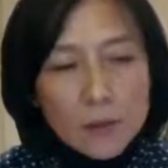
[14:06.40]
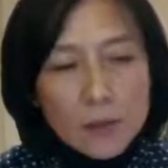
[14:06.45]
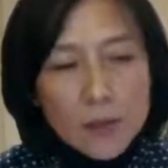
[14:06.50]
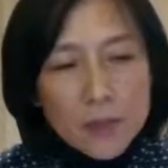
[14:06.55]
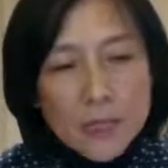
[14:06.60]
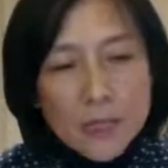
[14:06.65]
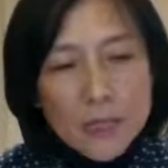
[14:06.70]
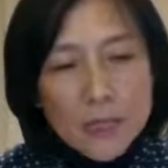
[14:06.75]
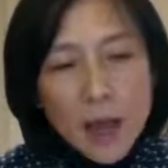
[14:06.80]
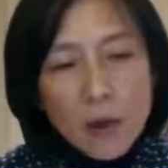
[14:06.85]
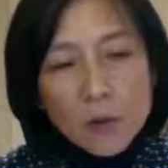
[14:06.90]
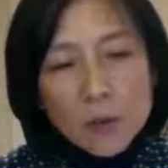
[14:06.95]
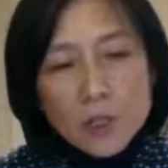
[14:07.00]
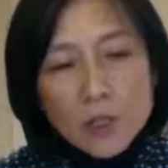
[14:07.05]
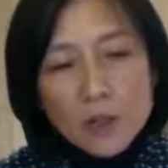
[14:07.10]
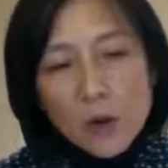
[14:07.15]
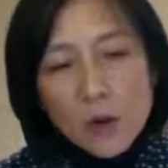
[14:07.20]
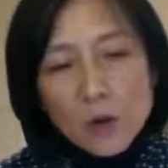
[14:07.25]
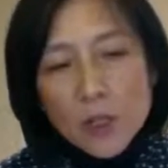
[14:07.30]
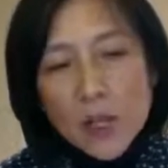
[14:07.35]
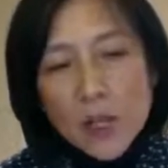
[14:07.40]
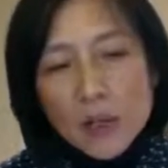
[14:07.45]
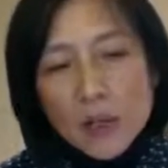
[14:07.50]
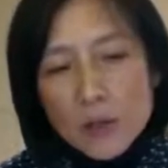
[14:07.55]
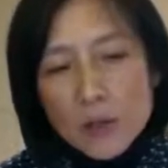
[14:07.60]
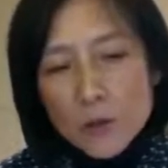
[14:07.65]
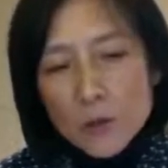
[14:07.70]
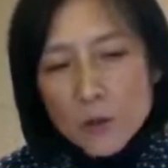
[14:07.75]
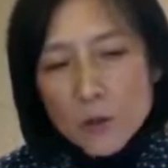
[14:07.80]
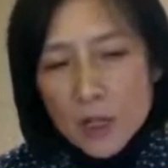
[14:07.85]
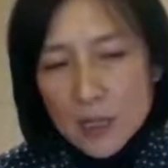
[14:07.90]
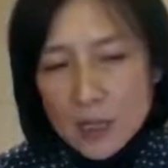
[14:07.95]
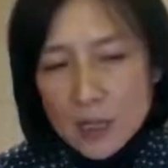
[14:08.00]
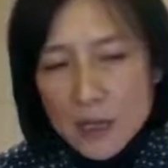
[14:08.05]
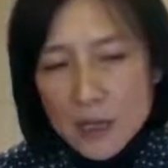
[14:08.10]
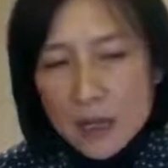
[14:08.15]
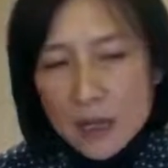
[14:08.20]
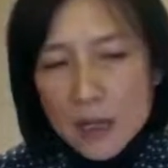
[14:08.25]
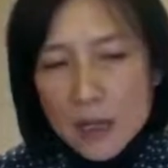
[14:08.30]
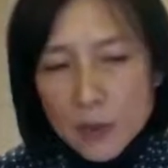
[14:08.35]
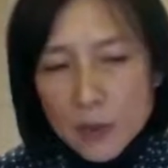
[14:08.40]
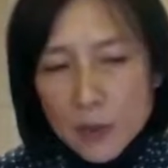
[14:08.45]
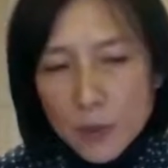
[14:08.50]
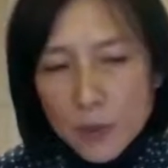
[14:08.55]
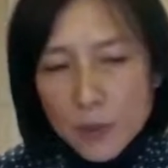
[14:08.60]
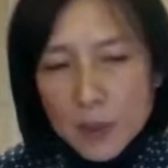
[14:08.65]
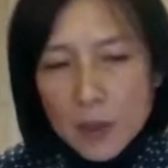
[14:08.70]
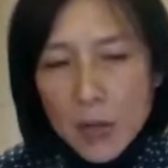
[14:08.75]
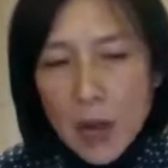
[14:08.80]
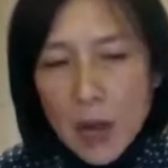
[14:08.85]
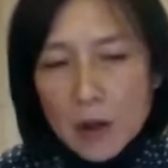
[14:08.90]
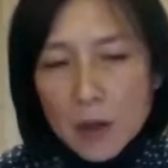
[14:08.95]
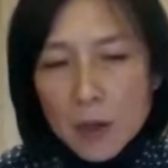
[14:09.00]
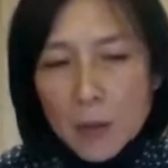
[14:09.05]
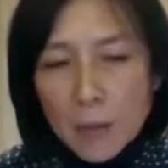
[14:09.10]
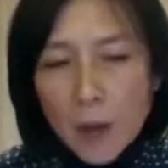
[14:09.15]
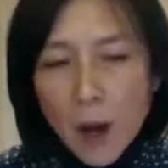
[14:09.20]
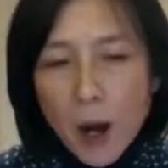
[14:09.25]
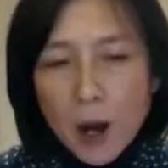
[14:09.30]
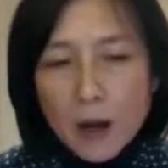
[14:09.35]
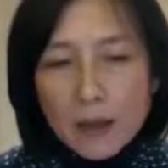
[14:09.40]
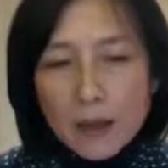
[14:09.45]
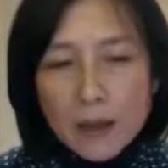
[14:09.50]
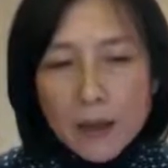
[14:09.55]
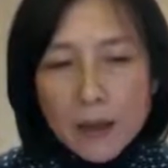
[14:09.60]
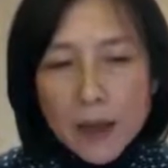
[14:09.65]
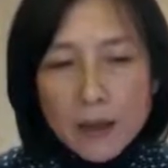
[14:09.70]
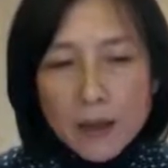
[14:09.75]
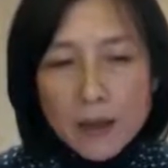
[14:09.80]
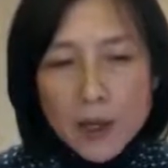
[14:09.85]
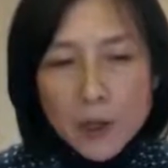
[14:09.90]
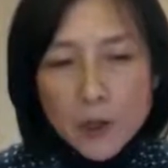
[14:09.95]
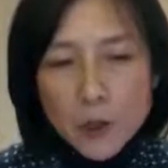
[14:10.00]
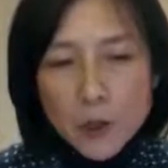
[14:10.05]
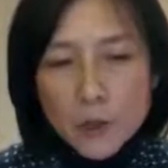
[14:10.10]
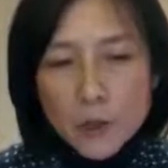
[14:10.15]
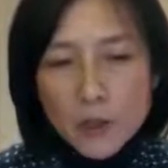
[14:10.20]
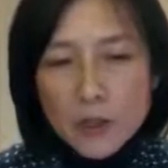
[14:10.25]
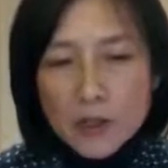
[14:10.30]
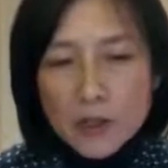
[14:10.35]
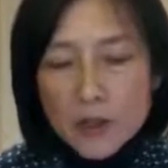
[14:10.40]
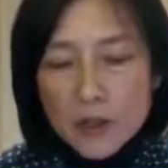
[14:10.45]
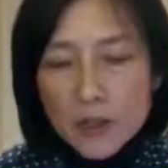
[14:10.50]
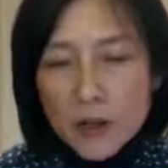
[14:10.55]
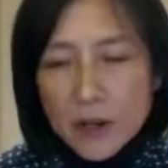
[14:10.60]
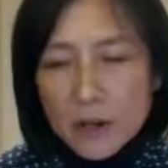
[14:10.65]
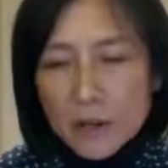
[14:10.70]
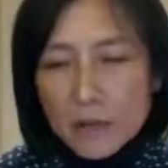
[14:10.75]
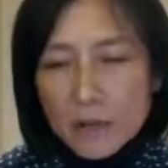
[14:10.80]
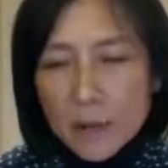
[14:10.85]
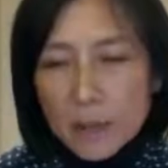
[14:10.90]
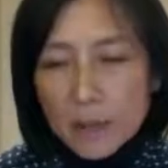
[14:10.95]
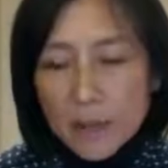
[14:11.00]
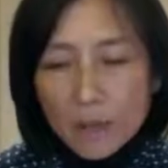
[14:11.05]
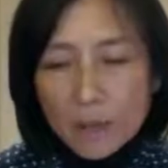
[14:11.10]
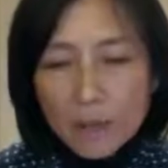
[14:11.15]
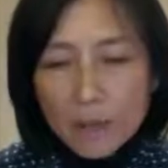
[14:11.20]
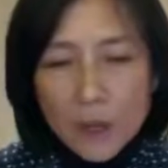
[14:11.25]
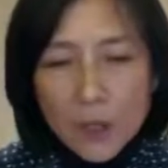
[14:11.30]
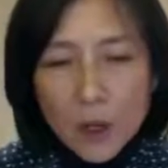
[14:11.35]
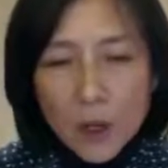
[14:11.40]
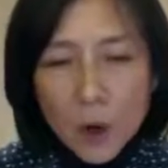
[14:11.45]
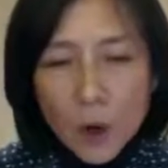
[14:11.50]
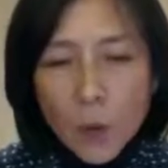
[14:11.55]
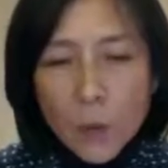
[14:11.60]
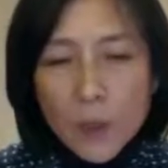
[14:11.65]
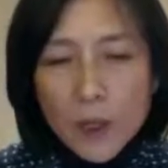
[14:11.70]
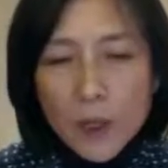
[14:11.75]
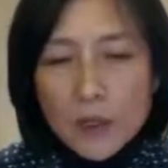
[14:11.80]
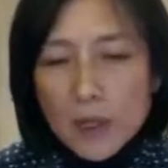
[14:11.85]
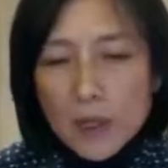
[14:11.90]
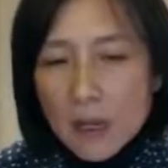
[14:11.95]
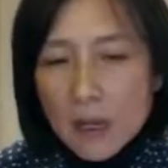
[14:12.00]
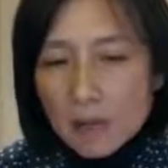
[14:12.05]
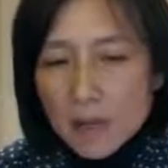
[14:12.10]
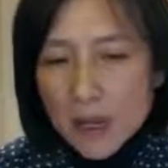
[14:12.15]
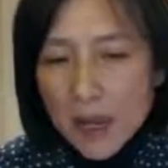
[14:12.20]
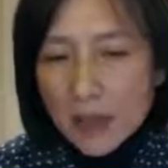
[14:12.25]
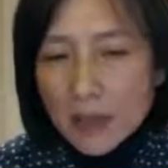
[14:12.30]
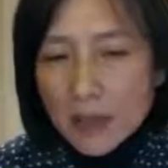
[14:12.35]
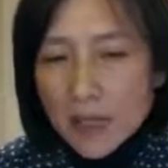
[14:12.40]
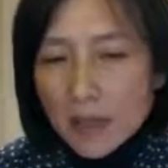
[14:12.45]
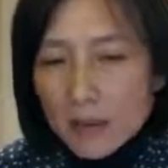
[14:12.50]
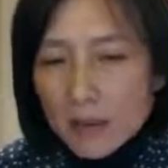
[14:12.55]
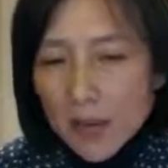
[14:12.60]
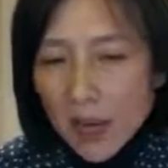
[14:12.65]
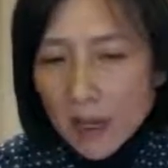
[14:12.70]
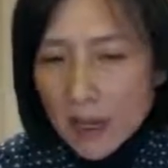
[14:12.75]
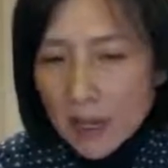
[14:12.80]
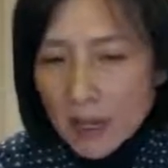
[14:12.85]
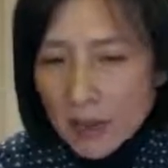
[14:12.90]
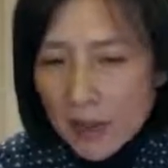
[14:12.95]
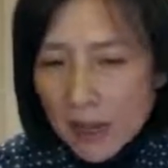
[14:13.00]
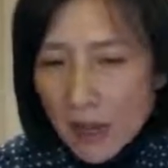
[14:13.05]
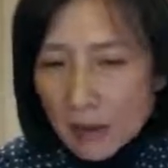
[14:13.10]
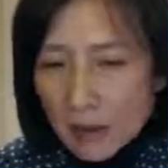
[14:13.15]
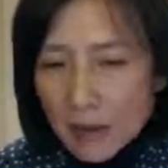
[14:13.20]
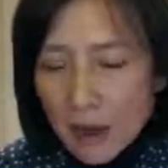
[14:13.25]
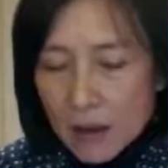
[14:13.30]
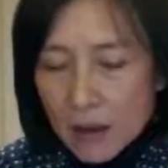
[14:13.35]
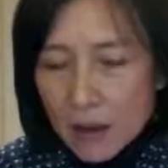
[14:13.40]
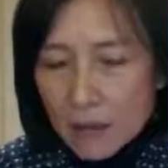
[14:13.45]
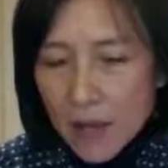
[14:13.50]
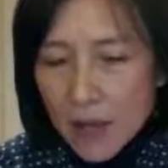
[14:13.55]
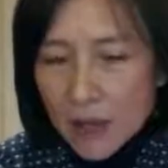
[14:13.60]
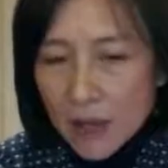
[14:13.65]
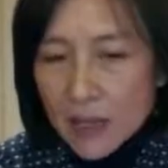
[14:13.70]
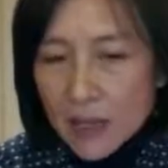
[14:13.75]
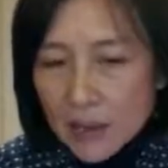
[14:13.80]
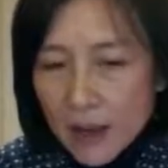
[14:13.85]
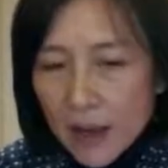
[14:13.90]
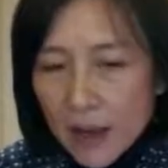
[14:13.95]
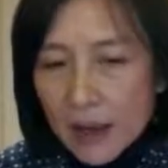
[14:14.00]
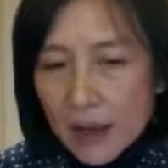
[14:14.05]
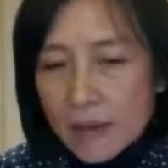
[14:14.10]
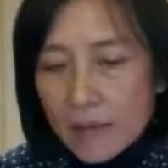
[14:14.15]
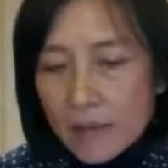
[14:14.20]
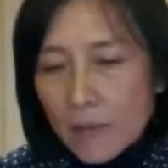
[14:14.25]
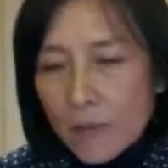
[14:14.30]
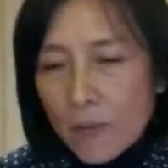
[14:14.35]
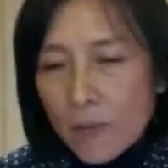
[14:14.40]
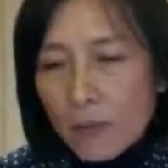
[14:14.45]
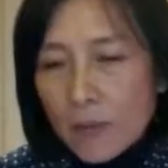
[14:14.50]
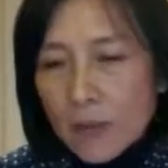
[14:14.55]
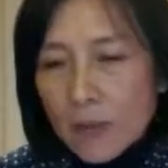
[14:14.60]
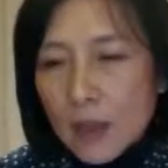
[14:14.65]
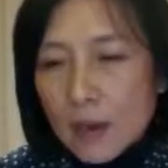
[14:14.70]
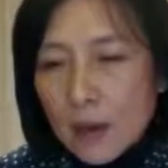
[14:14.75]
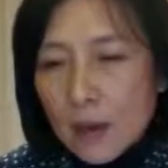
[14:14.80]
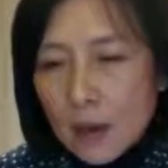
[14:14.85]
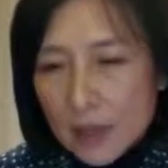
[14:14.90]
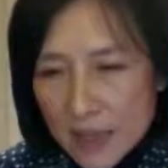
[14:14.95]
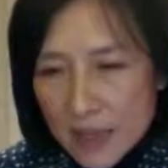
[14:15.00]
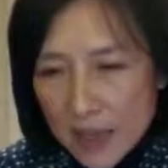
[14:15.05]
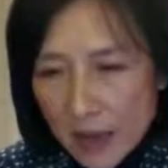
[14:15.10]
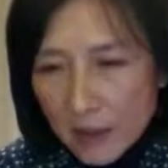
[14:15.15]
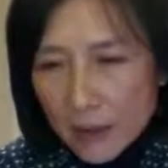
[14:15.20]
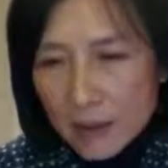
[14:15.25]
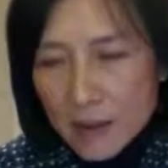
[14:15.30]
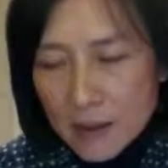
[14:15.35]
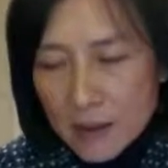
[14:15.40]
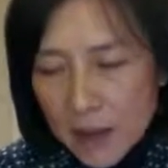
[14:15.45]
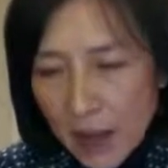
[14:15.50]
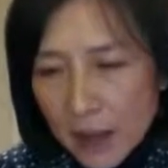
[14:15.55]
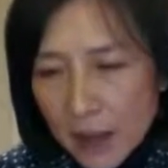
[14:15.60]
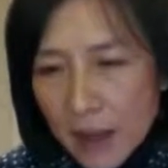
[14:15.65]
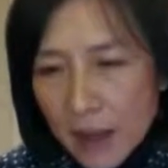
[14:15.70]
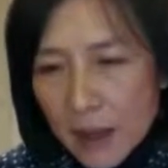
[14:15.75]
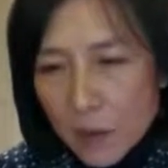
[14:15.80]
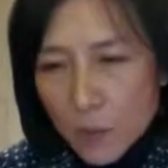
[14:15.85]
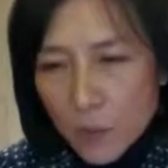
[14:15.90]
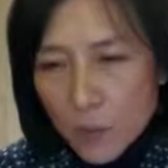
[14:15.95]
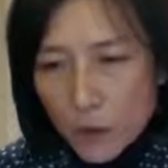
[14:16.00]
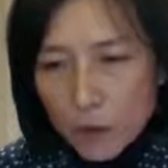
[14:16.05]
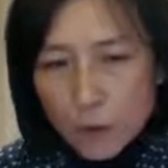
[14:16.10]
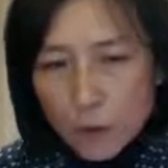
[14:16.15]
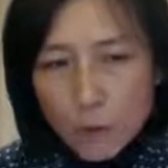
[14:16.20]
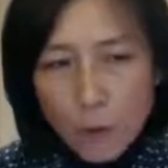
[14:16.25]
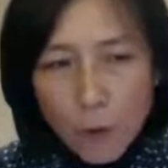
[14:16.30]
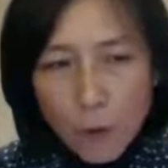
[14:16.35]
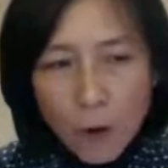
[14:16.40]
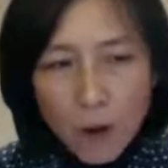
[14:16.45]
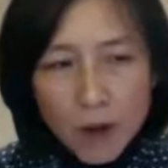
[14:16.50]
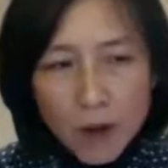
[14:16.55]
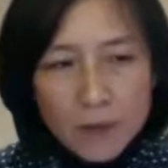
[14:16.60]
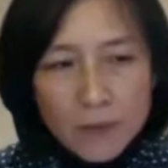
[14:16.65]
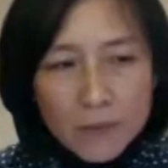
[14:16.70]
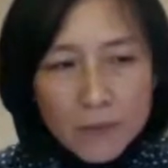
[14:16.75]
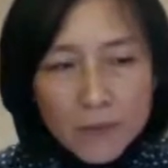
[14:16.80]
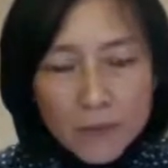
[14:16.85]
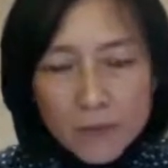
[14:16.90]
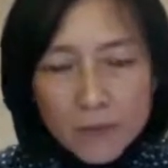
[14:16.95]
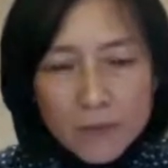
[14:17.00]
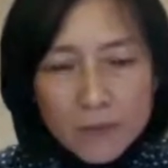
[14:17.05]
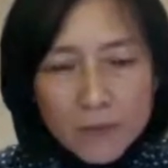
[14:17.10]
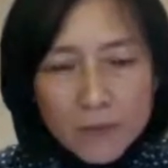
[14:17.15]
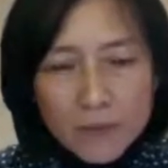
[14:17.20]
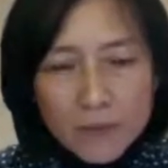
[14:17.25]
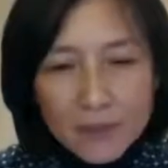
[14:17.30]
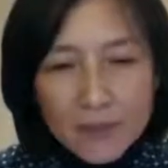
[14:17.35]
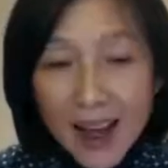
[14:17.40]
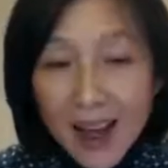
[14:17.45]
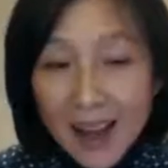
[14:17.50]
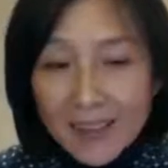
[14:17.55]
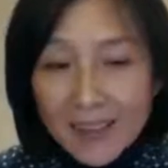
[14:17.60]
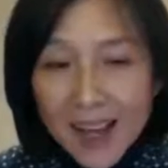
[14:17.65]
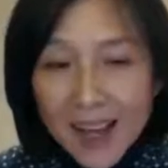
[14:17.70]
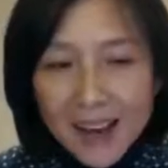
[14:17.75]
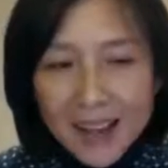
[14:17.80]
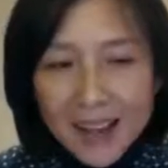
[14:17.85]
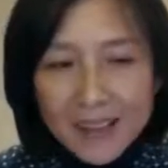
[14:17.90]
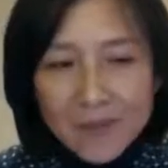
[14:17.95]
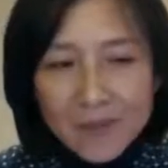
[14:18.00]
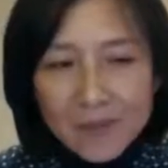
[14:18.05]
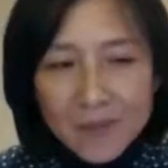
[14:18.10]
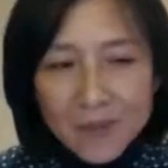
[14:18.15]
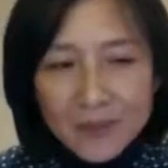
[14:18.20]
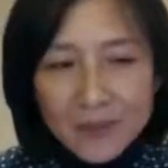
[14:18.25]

The site was donated to the city to become a park and nature preserve. Opened in 1999, a decade before Highline.